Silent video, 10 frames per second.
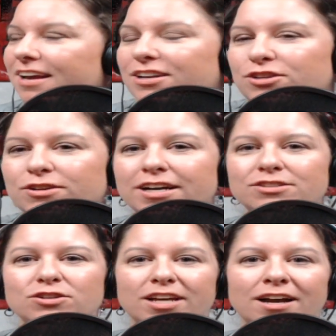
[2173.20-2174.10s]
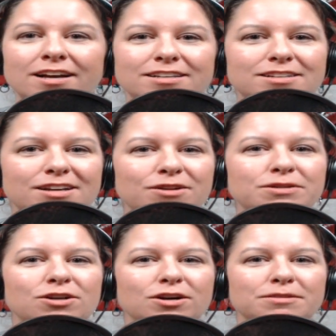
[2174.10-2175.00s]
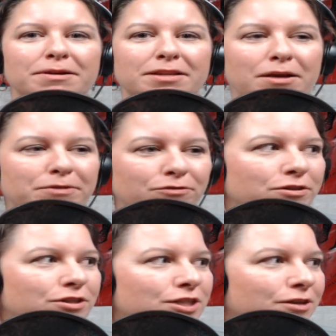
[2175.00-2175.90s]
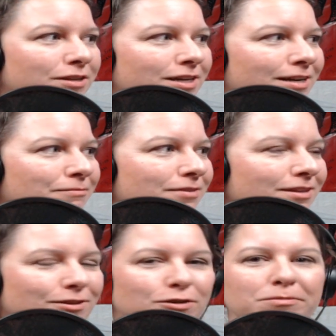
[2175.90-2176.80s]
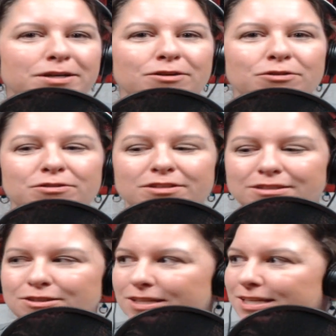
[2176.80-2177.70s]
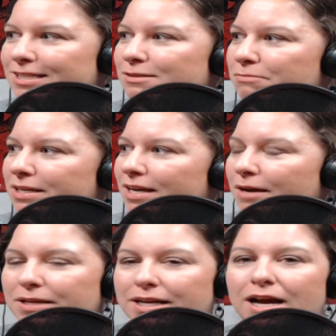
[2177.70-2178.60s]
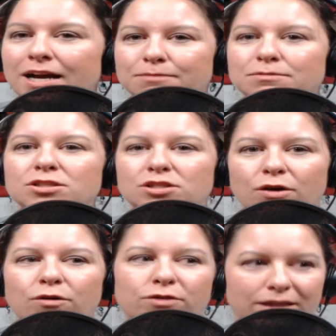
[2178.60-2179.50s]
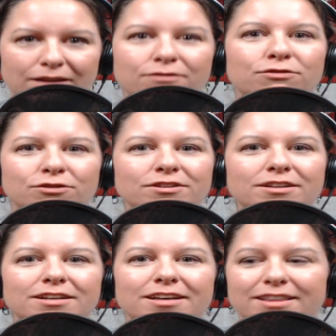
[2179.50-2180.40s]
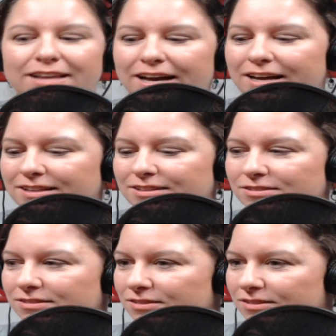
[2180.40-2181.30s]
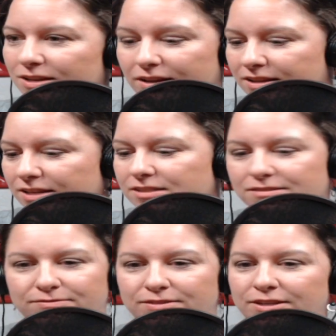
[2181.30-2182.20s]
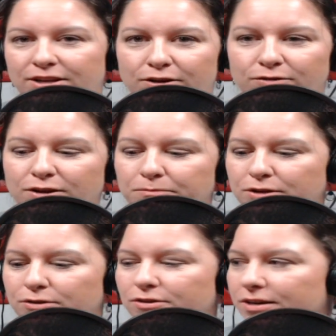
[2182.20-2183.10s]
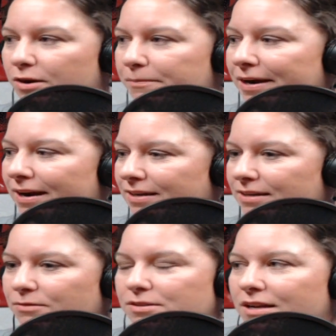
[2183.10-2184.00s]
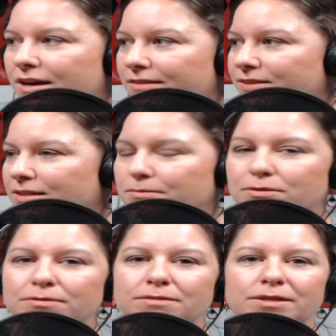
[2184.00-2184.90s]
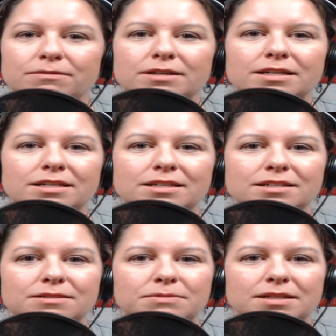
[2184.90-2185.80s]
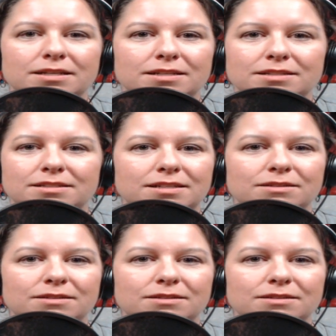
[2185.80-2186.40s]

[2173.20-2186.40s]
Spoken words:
And you guys are youngins. I know we talked about that before the show that I'm a little bit older than you guys, but I'm like I am so thankful that this computer in our pocket was not available when we were kids because